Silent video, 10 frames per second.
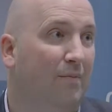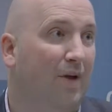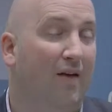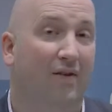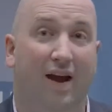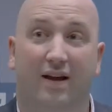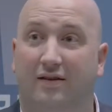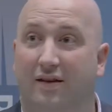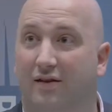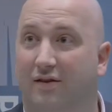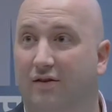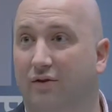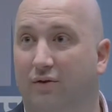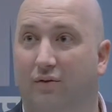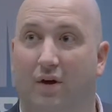having access
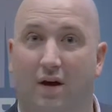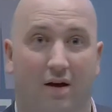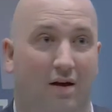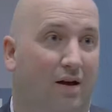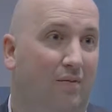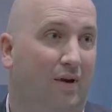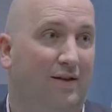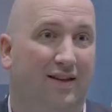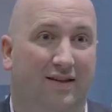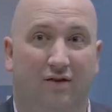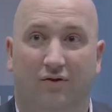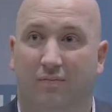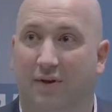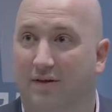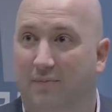to a
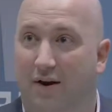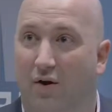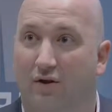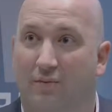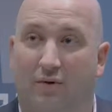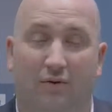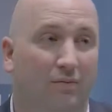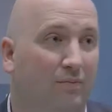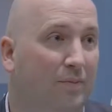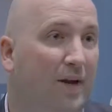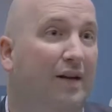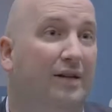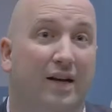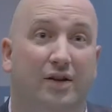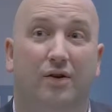600+ bed hospital, being a
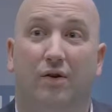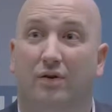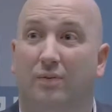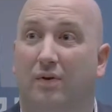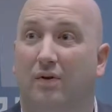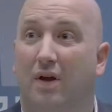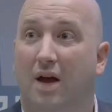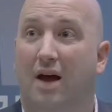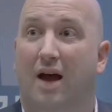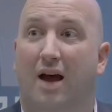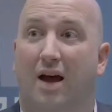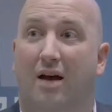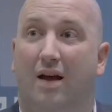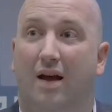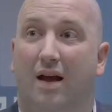teaching hospital
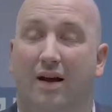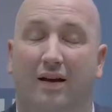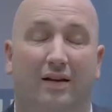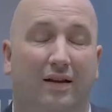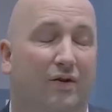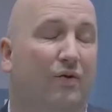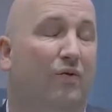and a clinical